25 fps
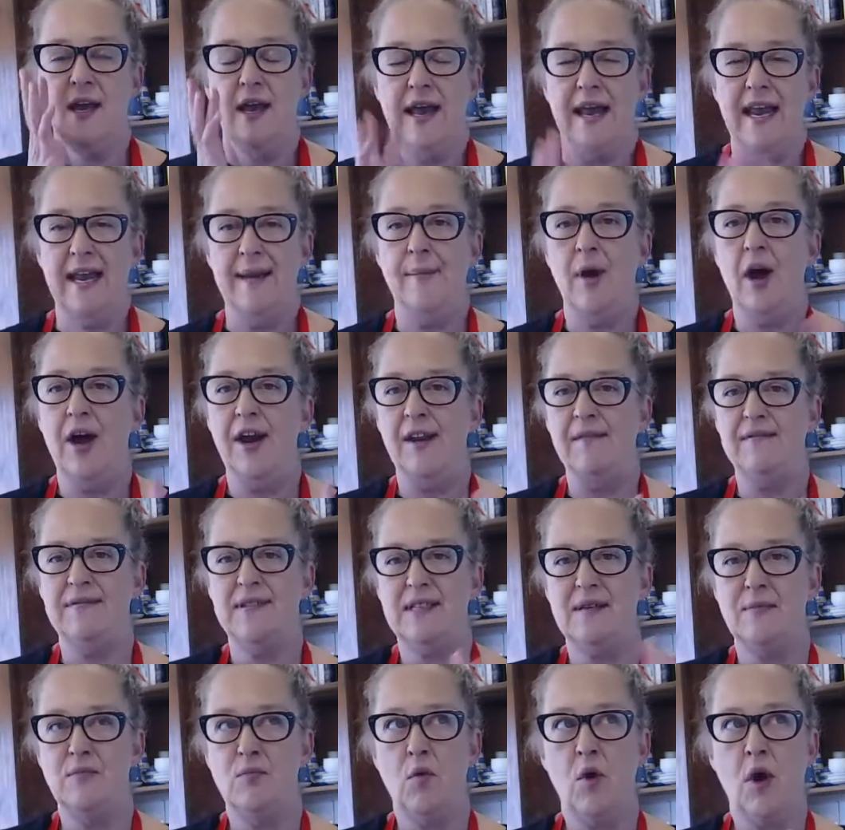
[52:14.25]
He might have
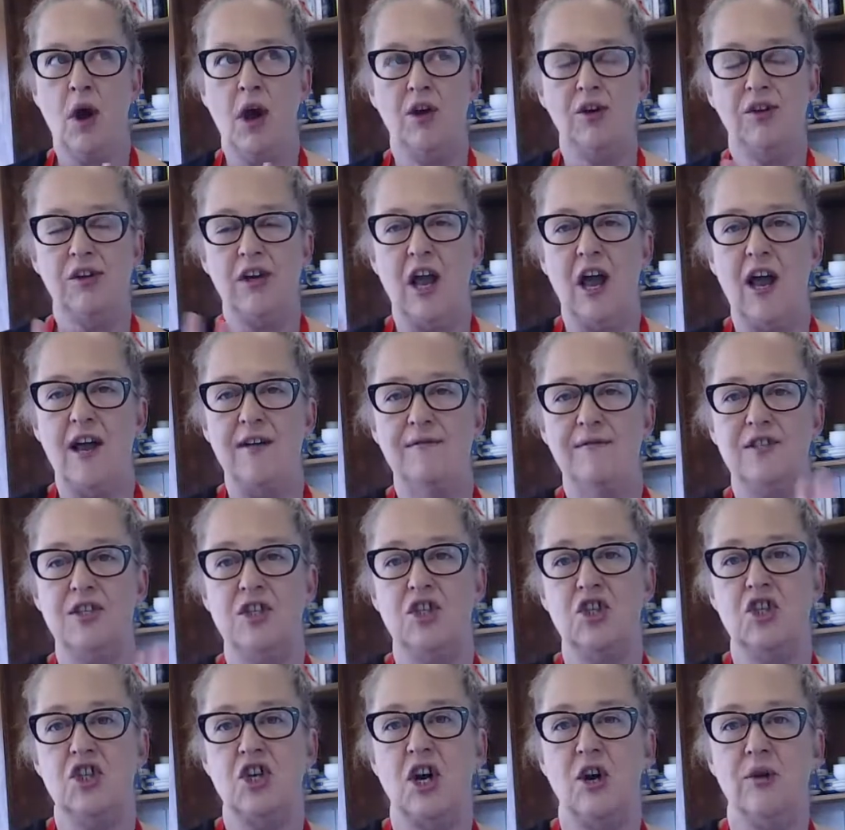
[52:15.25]
some wildlife to
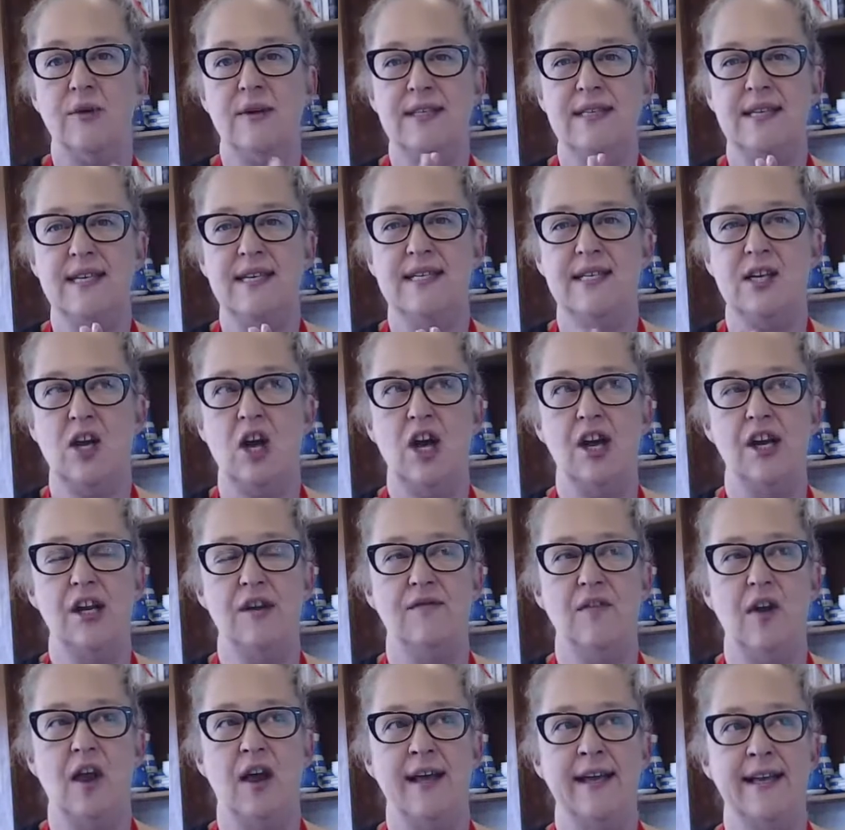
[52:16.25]
show us. He's kind of
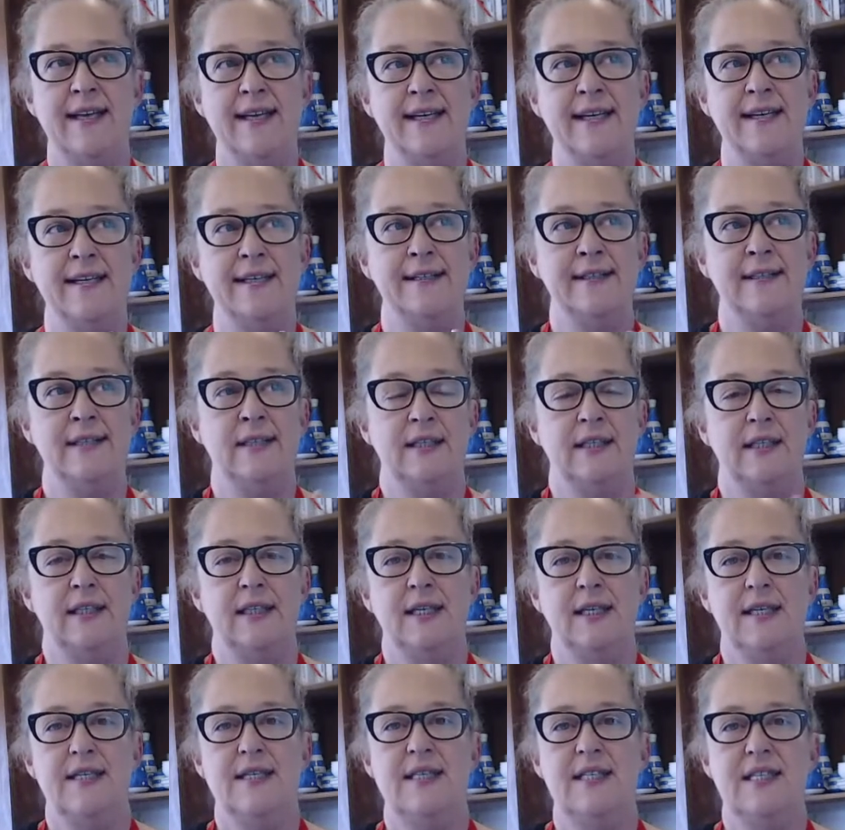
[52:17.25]
like a
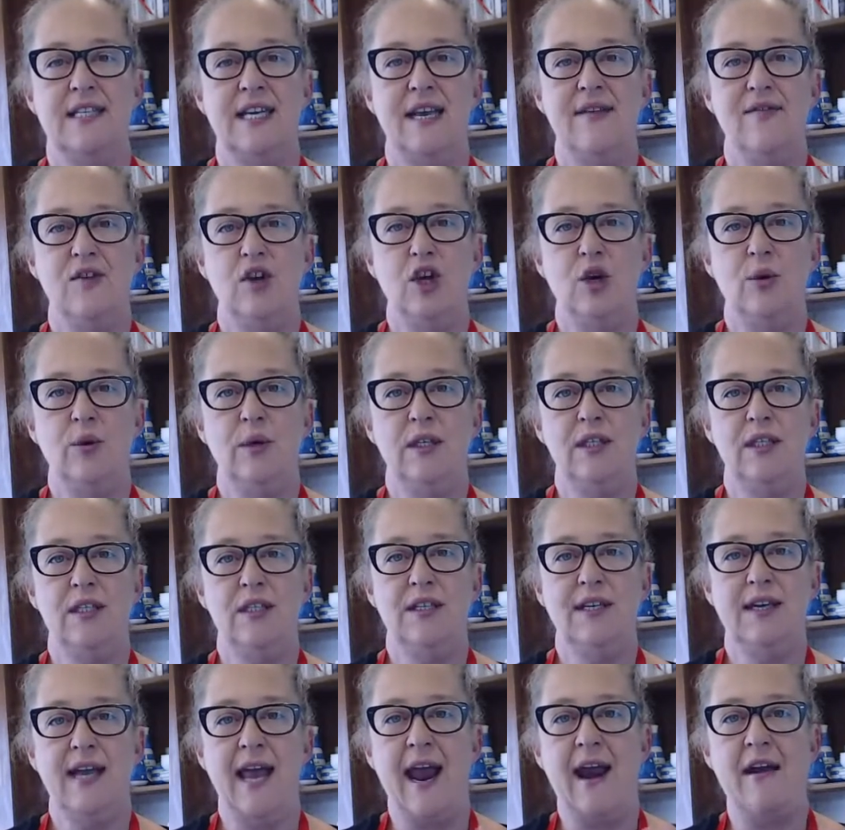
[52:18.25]
Steve Irwin
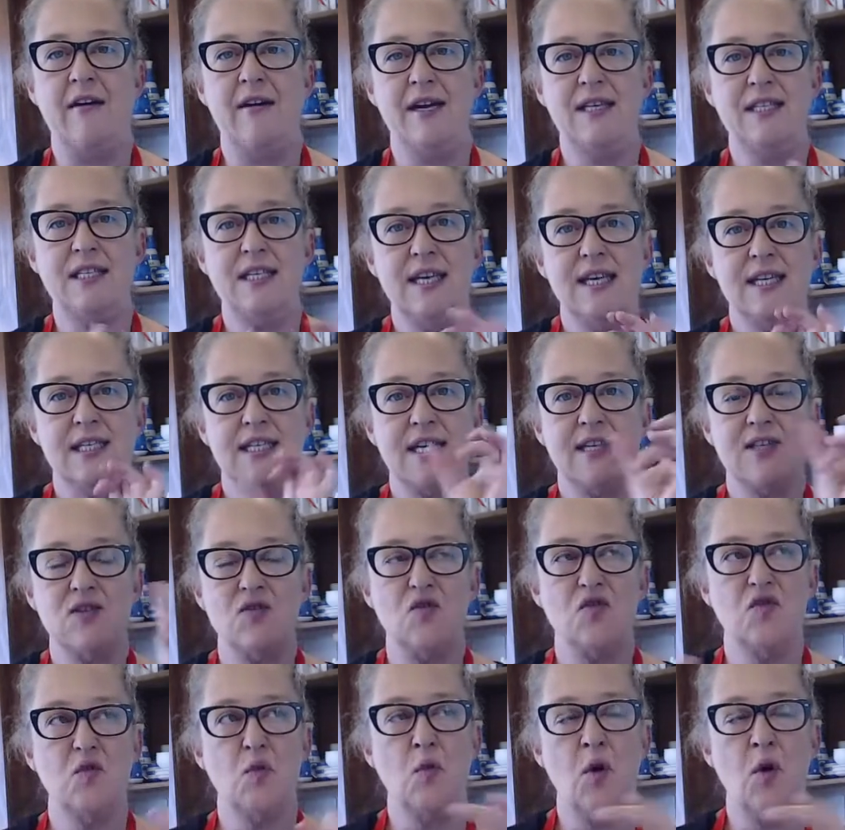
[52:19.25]
character. He does
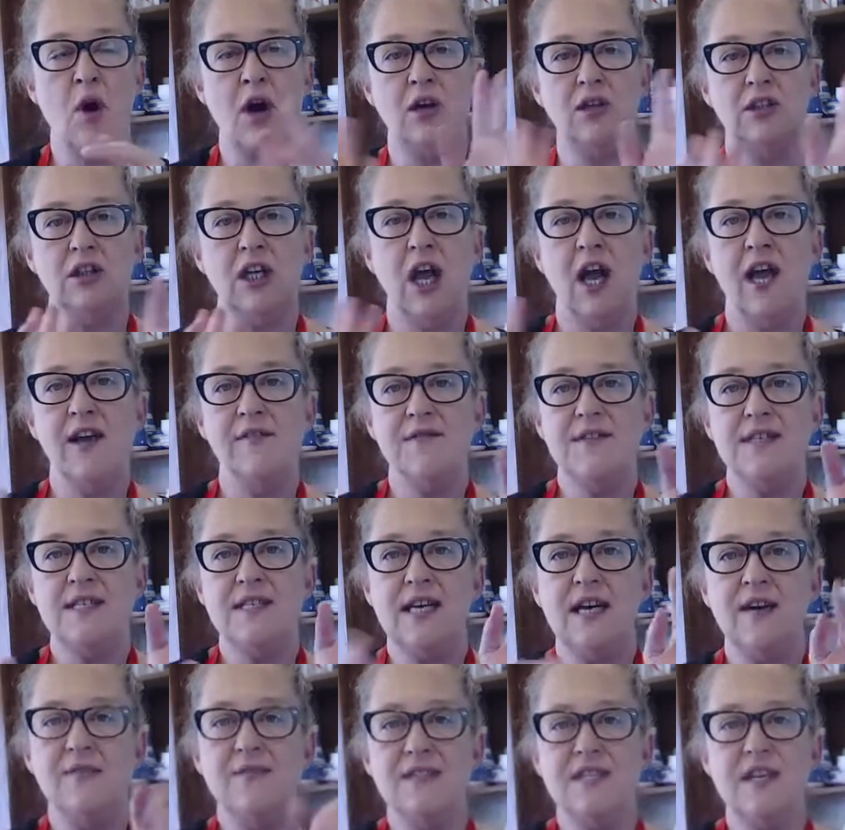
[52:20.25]
all the wildlife stuff.